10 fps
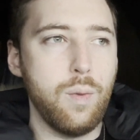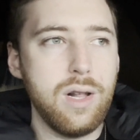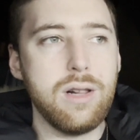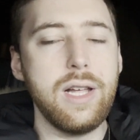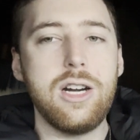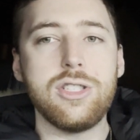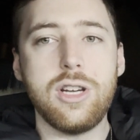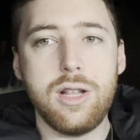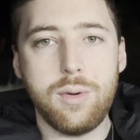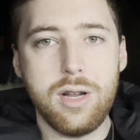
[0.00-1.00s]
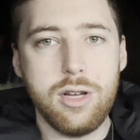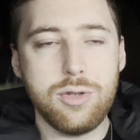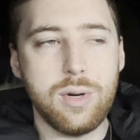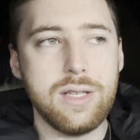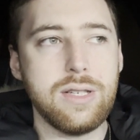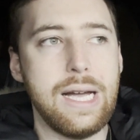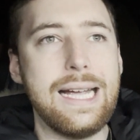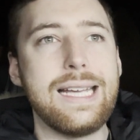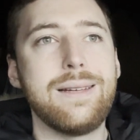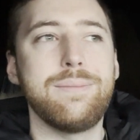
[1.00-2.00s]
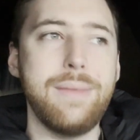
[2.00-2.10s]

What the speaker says: Wheel cleaner is another one of those where it's like,